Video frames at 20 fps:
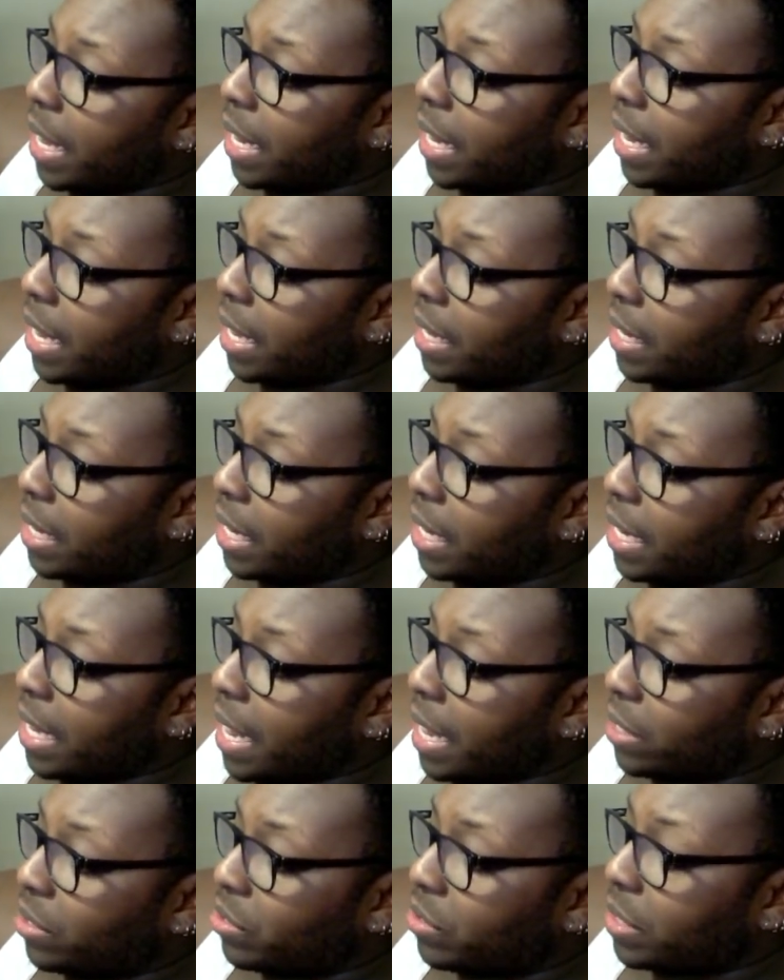and Nicki
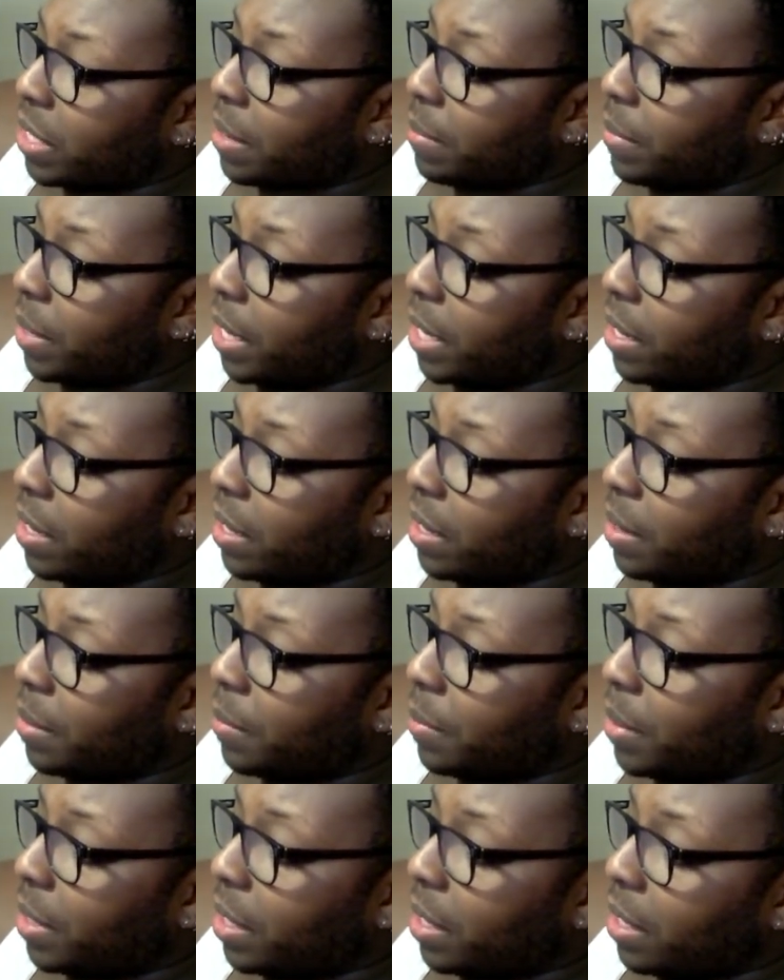Naturals, they meet
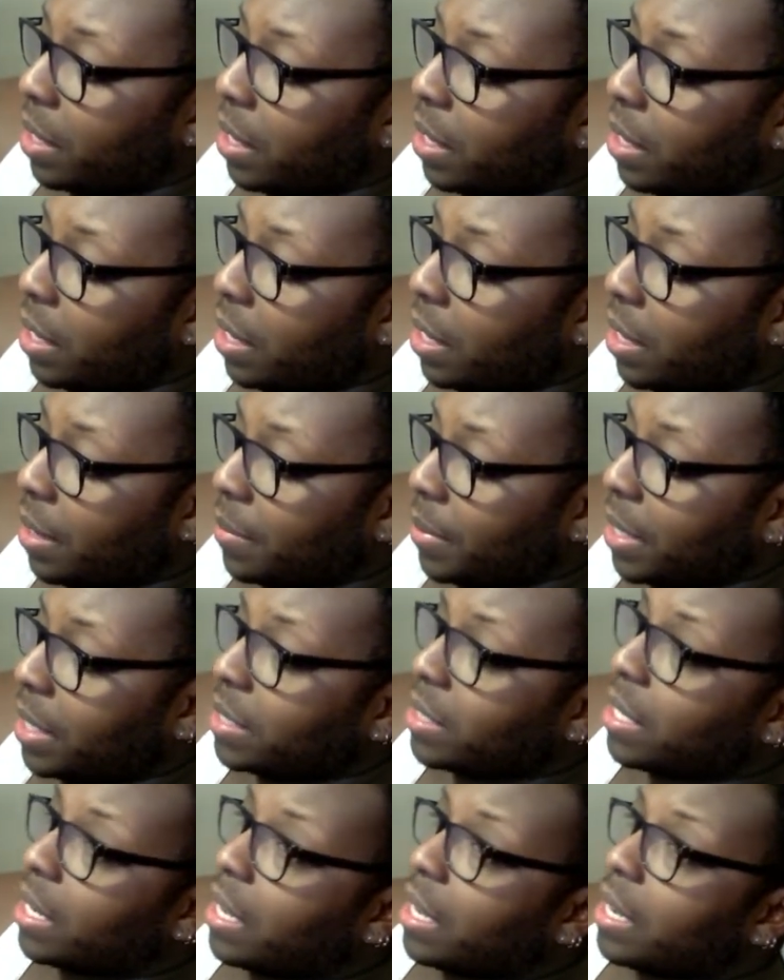up. They're
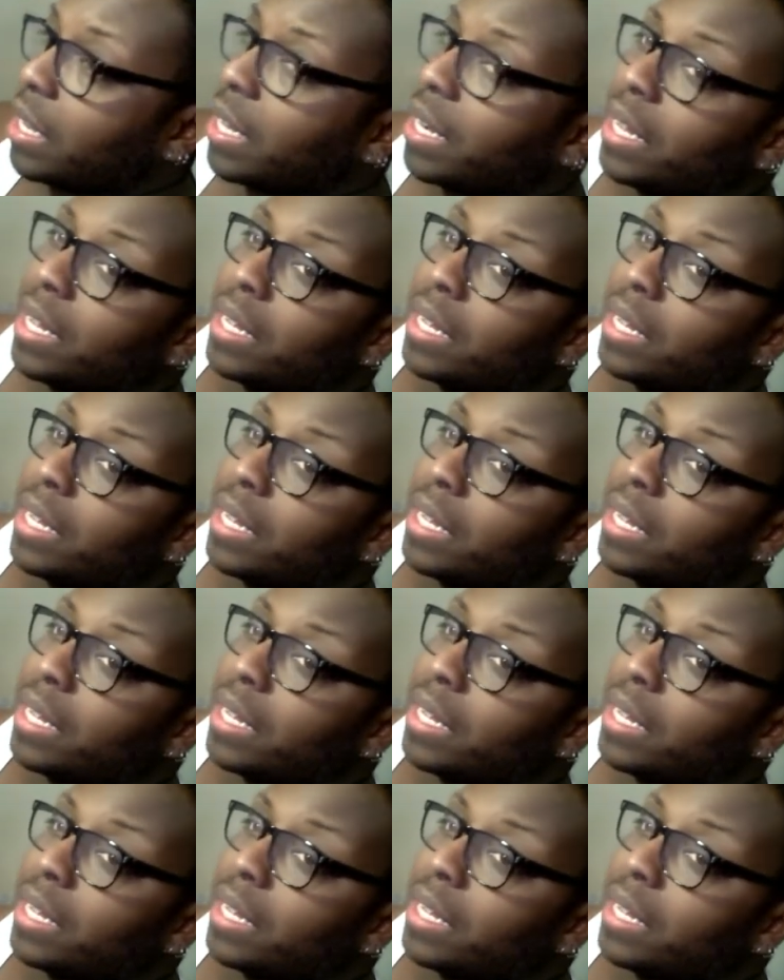talking,